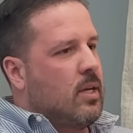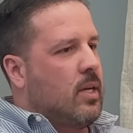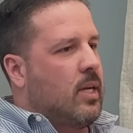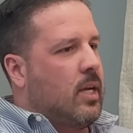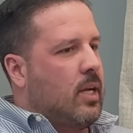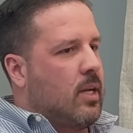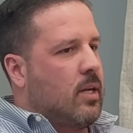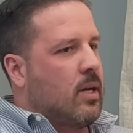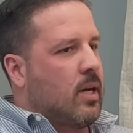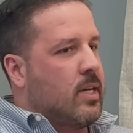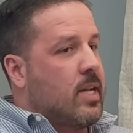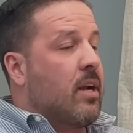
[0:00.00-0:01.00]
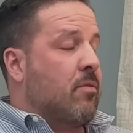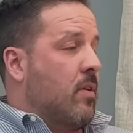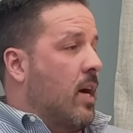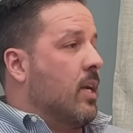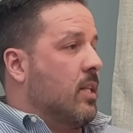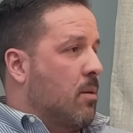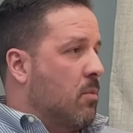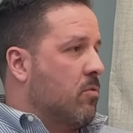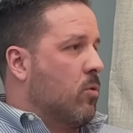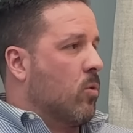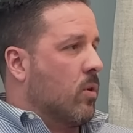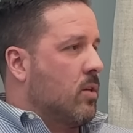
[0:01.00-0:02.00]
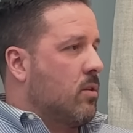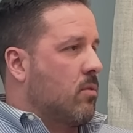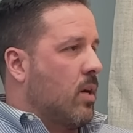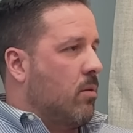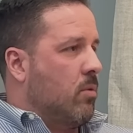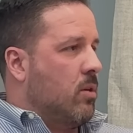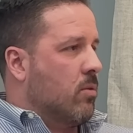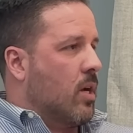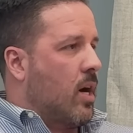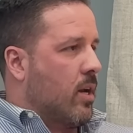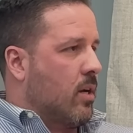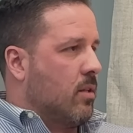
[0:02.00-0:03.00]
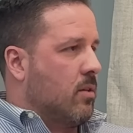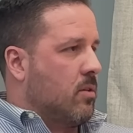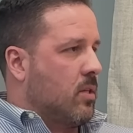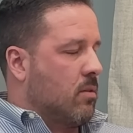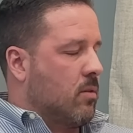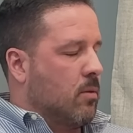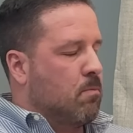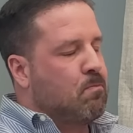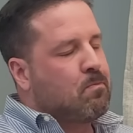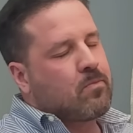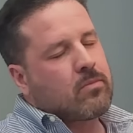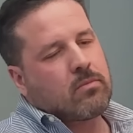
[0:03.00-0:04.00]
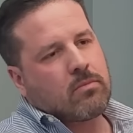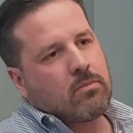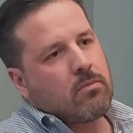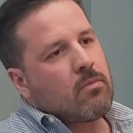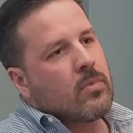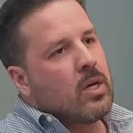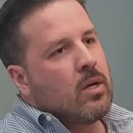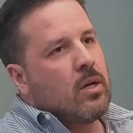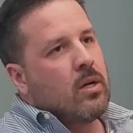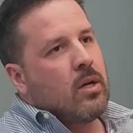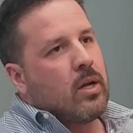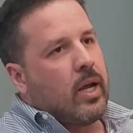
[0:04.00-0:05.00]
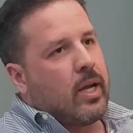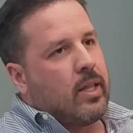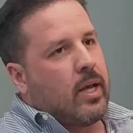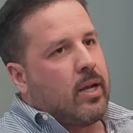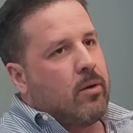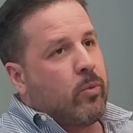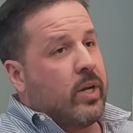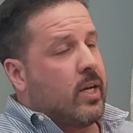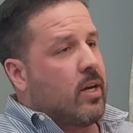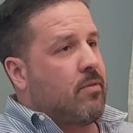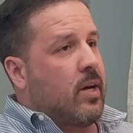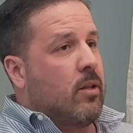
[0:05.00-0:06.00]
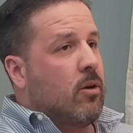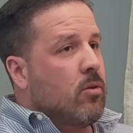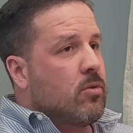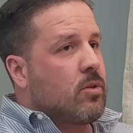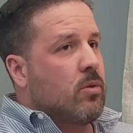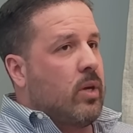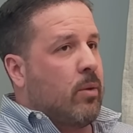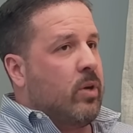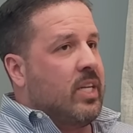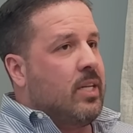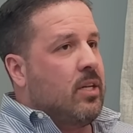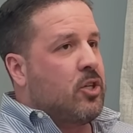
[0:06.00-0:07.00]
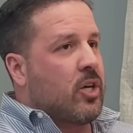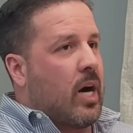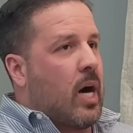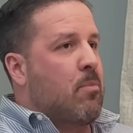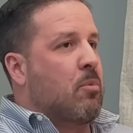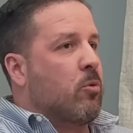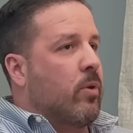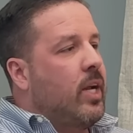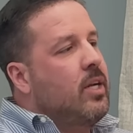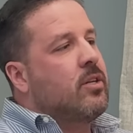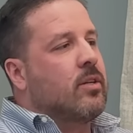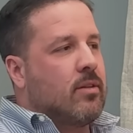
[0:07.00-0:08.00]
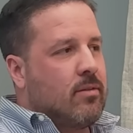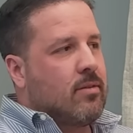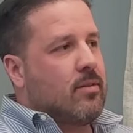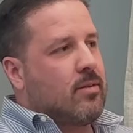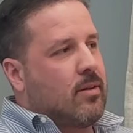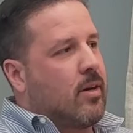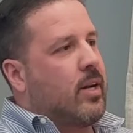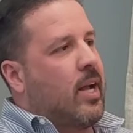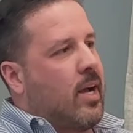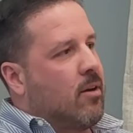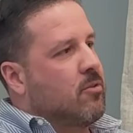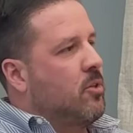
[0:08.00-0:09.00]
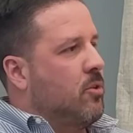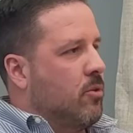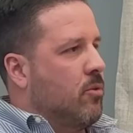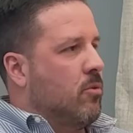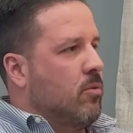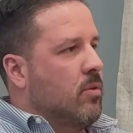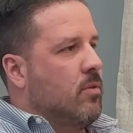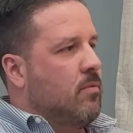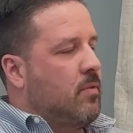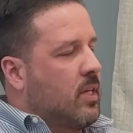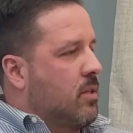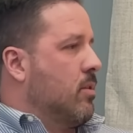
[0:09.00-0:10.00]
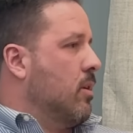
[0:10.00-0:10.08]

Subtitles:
and identifying them, of course, right? We do an audit of their system. And then we identify those, and we teach operations on how to fix